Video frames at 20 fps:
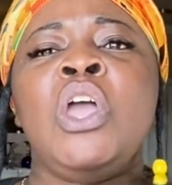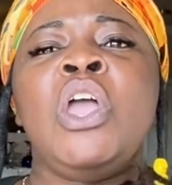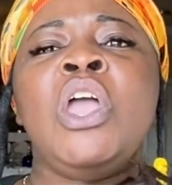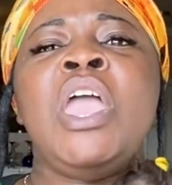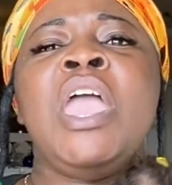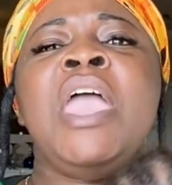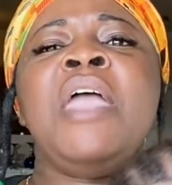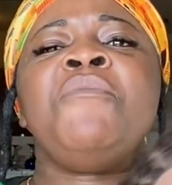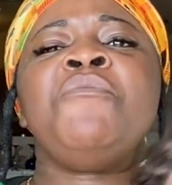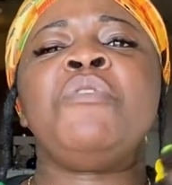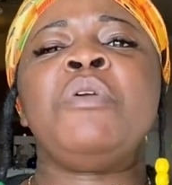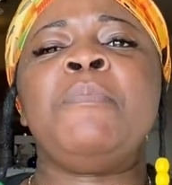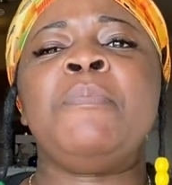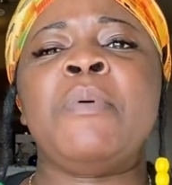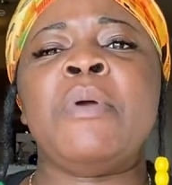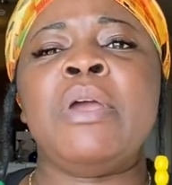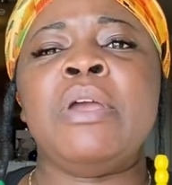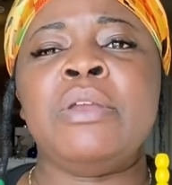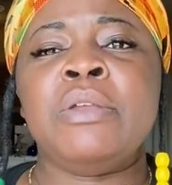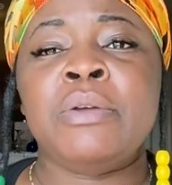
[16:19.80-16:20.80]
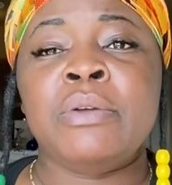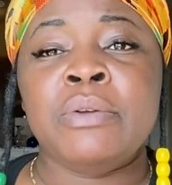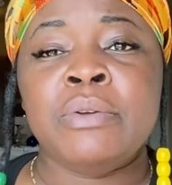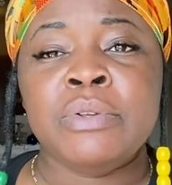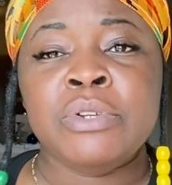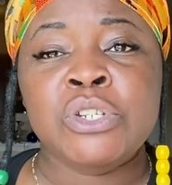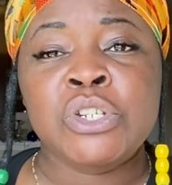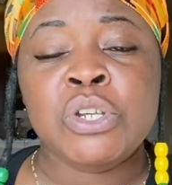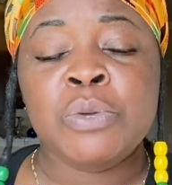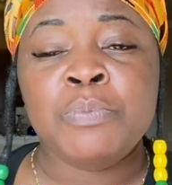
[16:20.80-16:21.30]
every braider
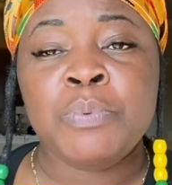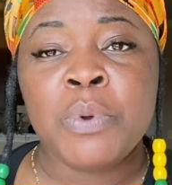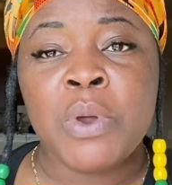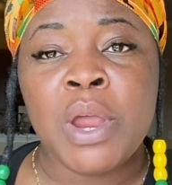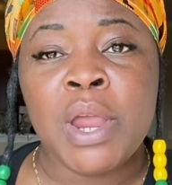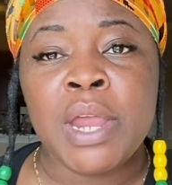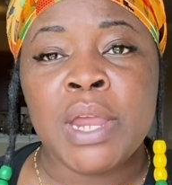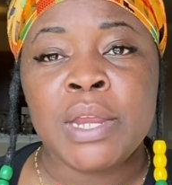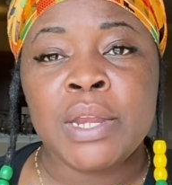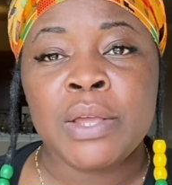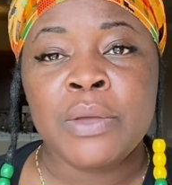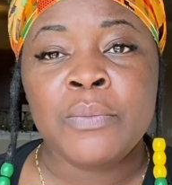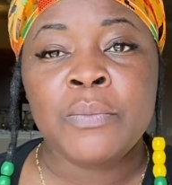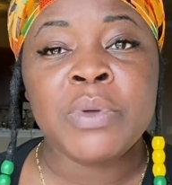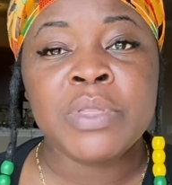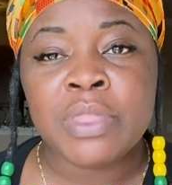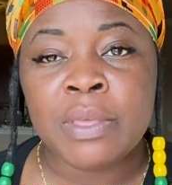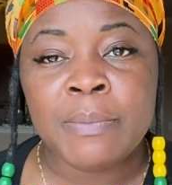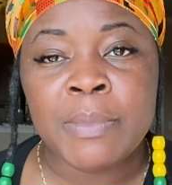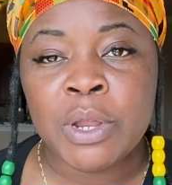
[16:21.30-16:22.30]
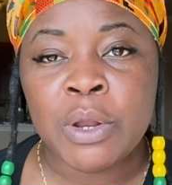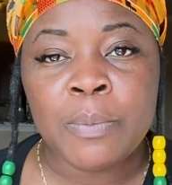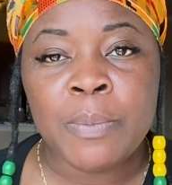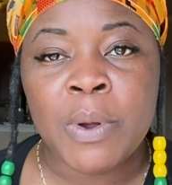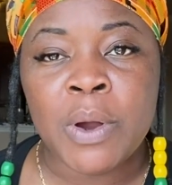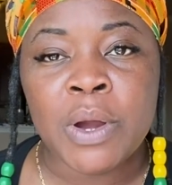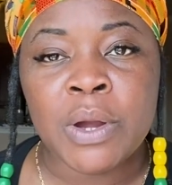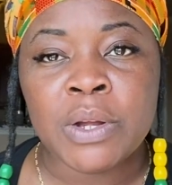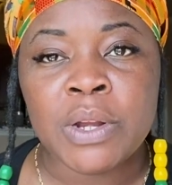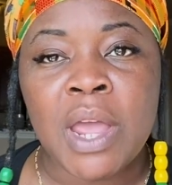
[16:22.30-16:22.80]
should braid with the middle
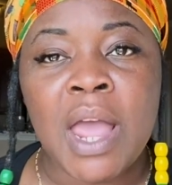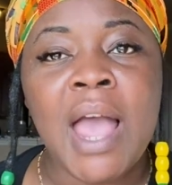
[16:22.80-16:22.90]
part.